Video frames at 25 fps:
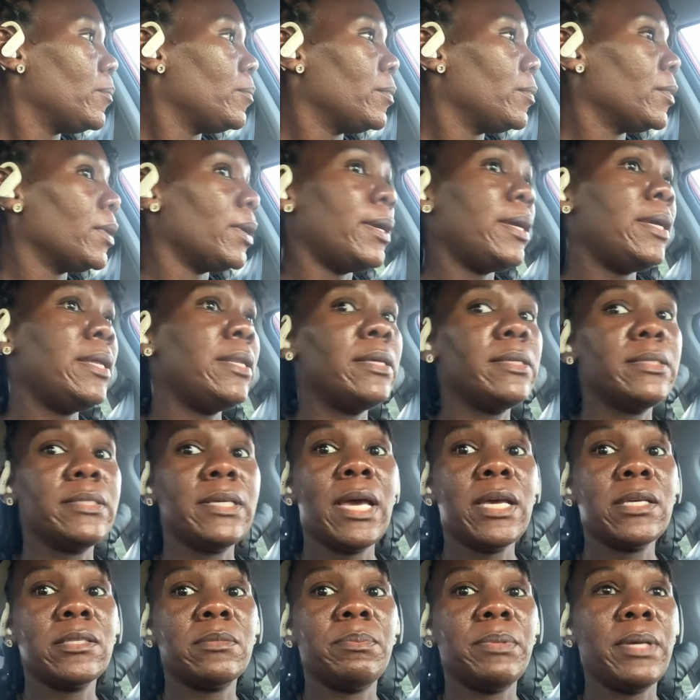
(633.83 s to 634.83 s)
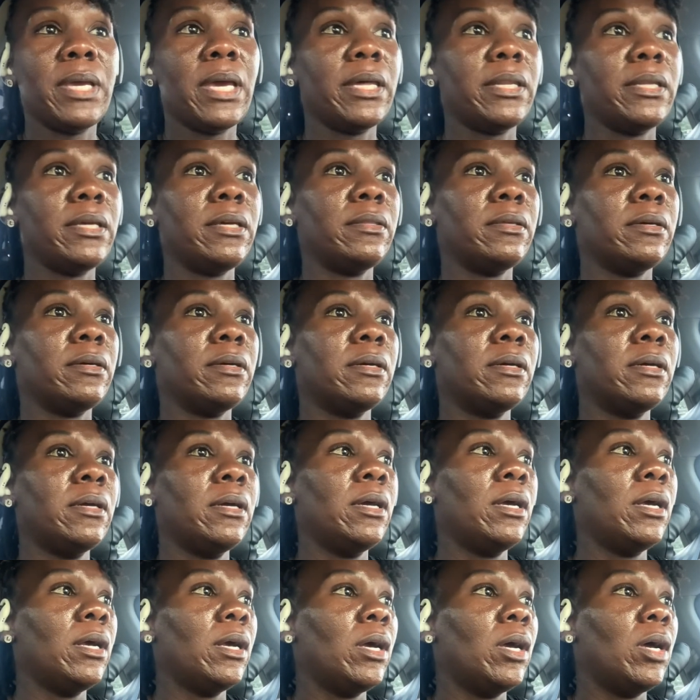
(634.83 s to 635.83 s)
No, he didn't text me yet either.
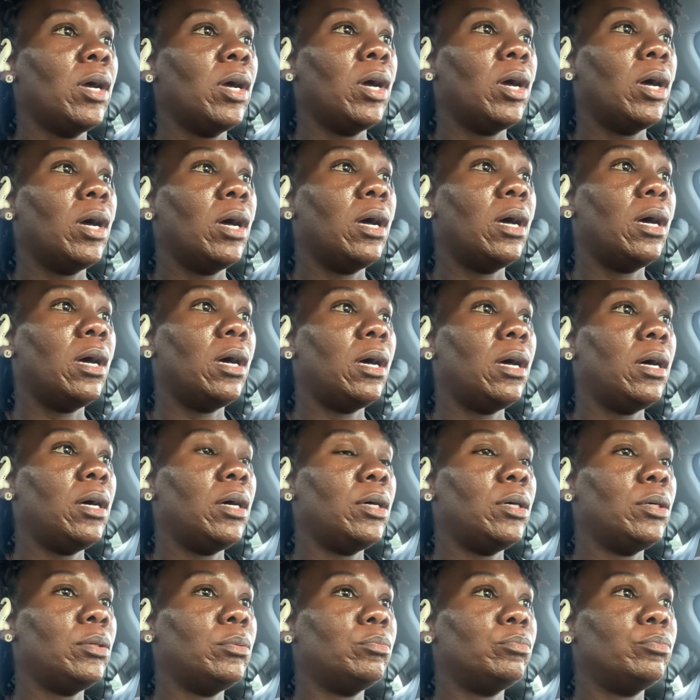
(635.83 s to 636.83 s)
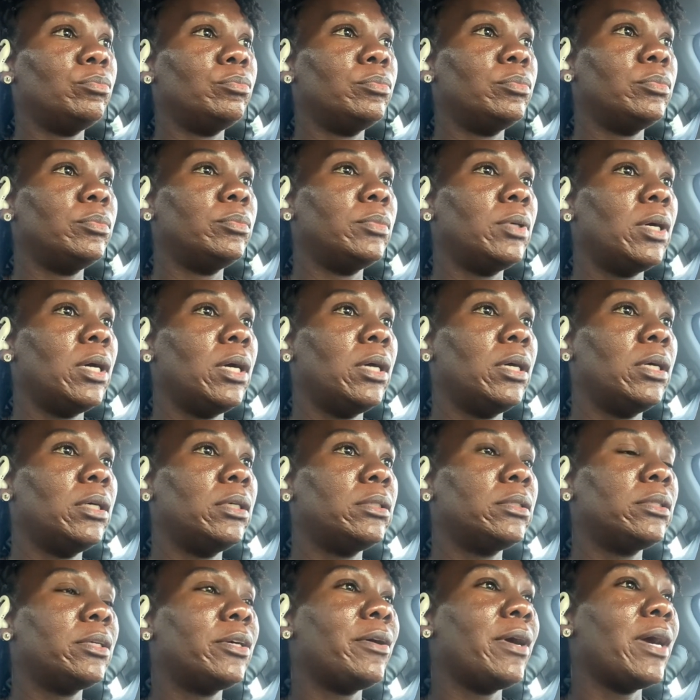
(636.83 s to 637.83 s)
Um,
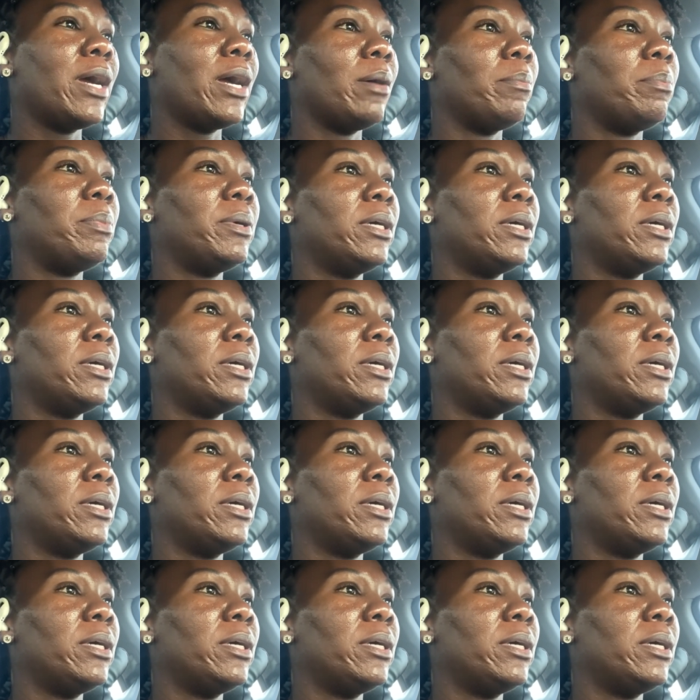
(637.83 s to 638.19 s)
crap.